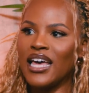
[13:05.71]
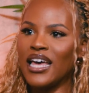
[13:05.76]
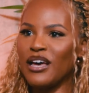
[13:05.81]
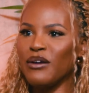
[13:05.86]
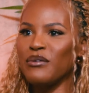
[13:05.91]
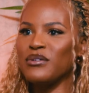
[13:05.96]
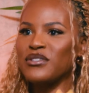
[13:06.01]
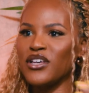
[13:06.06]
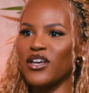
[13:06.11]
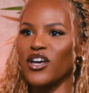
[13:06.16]
it
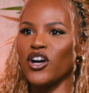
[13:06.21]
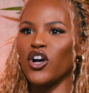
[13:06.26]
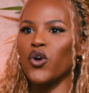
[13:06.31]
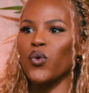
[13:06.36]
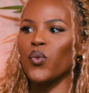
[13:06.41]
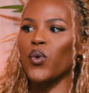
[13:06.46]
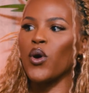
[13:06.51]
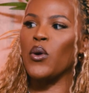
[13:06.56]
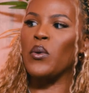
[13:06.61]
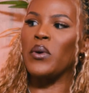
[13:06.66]
was a
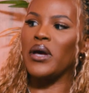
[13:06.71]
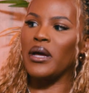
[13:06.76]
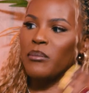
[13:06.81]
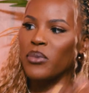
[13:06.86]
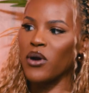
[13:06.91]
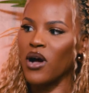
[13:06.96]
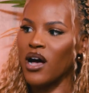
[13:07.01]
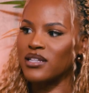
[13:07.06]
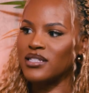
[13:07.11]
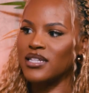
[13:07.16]
growing
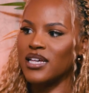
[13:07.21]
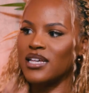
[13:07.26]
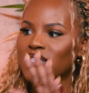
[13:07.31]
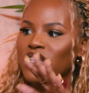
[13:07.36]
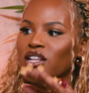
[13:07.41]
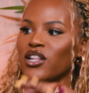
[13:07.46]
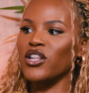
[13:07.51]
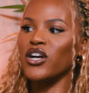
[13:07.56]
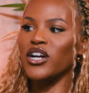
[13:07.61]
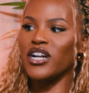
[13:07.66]
process,
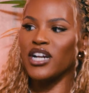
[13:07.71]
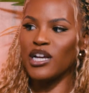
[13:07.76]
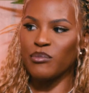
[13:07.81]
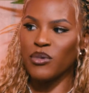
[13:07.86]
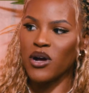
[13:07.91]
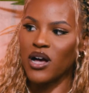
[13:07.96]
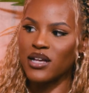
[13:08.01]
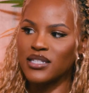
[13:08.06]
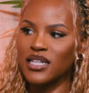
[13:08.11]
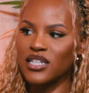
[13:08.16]
a learning
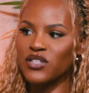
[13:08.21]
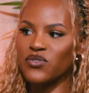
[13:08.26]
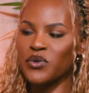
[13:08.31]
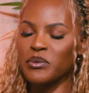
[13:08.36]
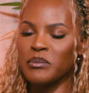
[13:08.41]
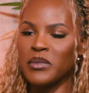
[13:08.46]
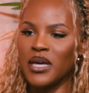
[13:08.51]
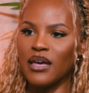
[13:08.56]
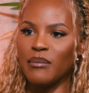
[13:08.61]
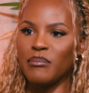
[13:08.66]
process for
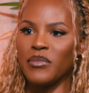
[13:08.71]
me,